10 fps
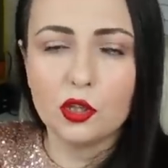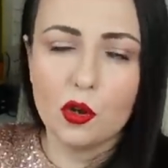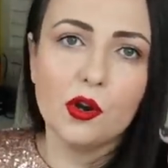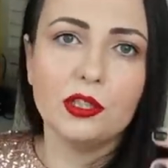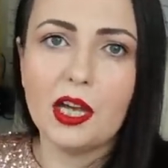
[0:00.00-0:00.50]

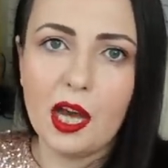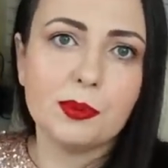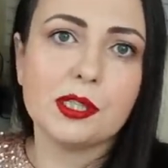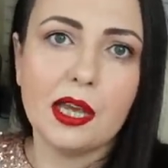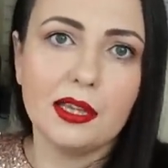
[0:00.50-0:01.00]
turned
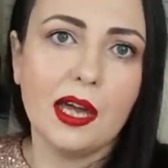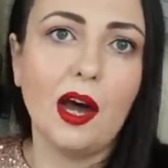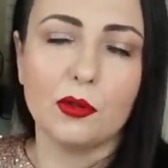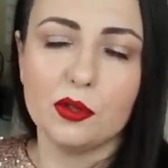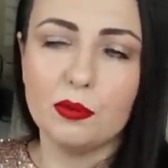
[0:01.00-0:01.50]
upside
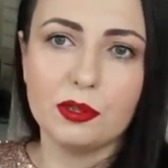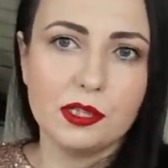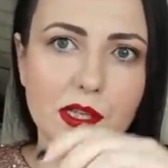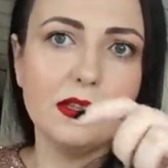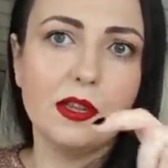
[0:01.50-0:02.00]
down you would
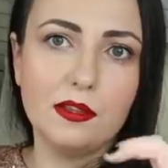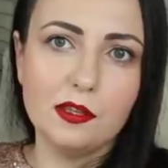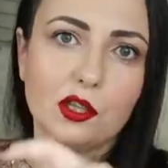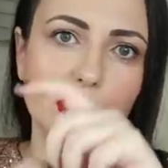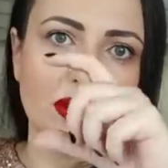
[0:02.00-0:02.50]
see that
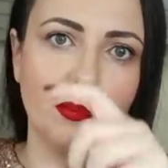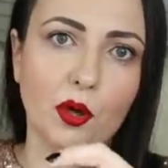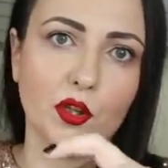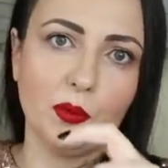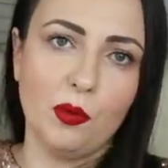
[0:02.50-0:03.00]
this is the
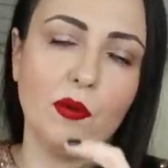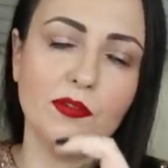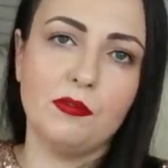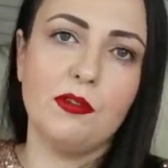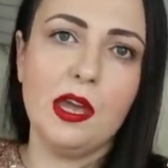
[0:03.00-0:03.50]
bottom
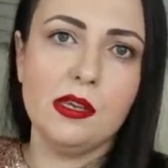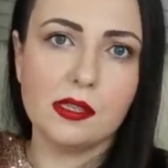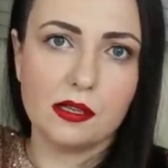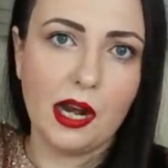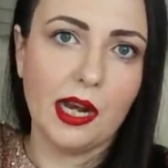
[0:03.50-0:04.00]
of the
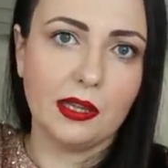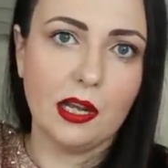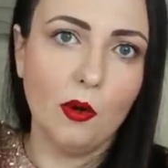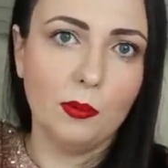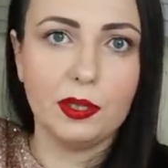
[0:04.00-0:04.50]
vase right
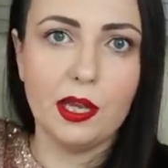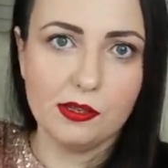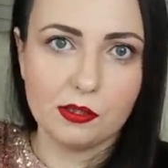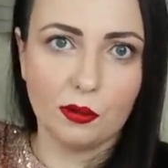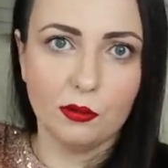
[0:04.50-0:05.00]
now
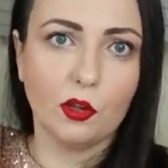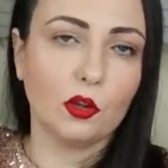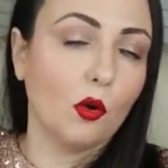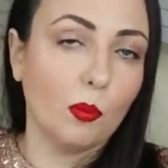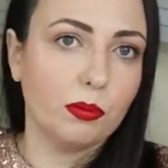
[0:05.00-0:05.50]
placed on the
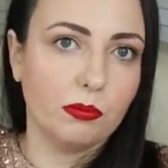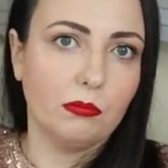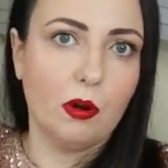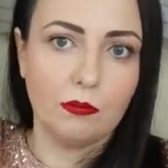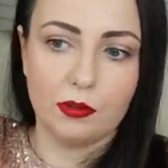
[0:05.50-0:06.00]
top
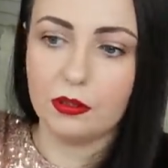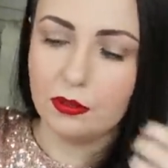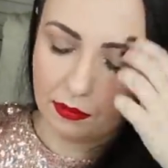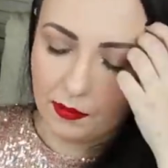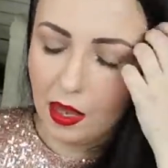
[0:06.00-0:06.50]
of it